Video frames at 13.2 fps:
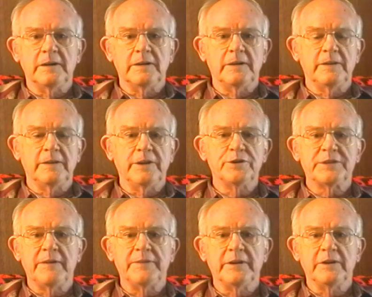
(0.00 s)
uh,
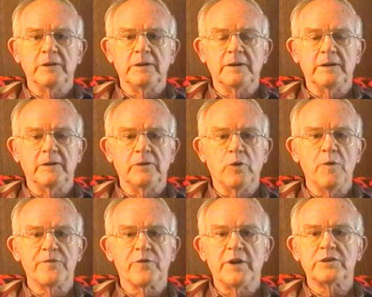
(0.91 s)
used to have the
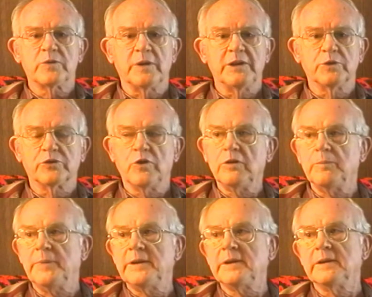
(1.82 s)
uh, old freight
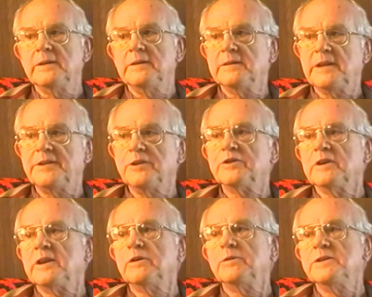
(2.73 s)
trains were so big
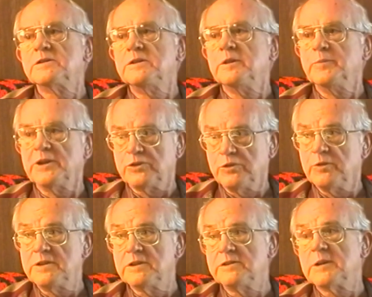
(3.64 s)
that they used a hill engine
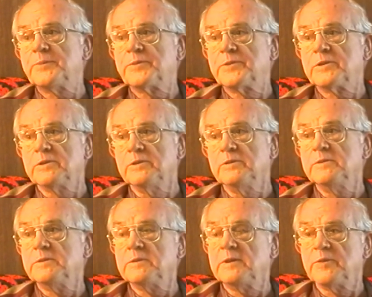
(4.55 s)
to bring two engines
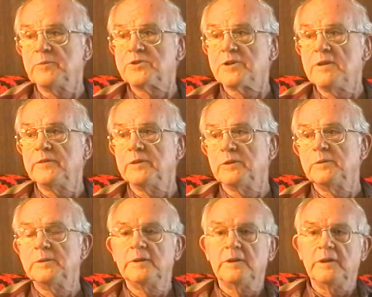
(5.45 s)
to uh, from
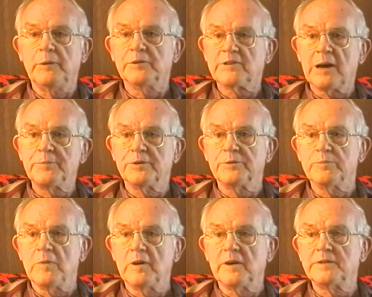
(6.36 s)
Sharonville. It was
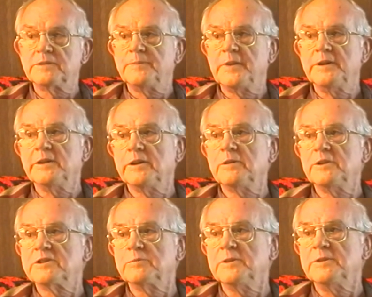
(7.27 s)
stopped at the Mauds,
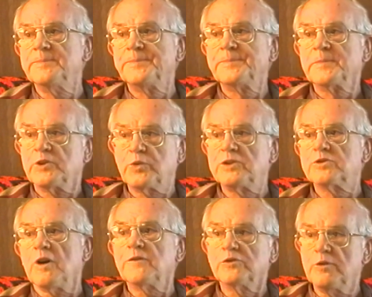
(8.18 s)
and the hill engine would
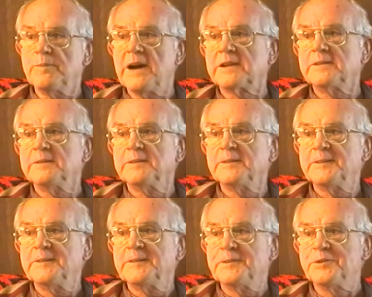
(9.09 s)
switch off and go
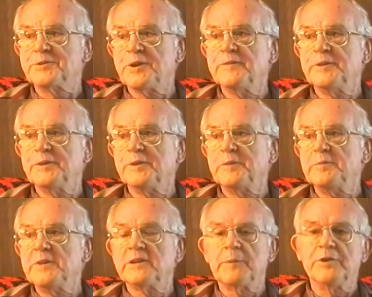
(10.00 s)
back to
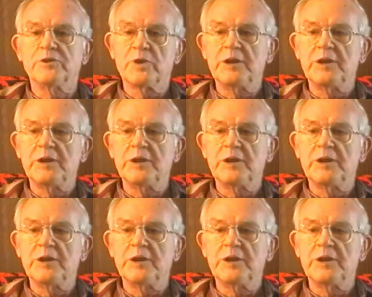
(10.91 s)
Sharonville. In the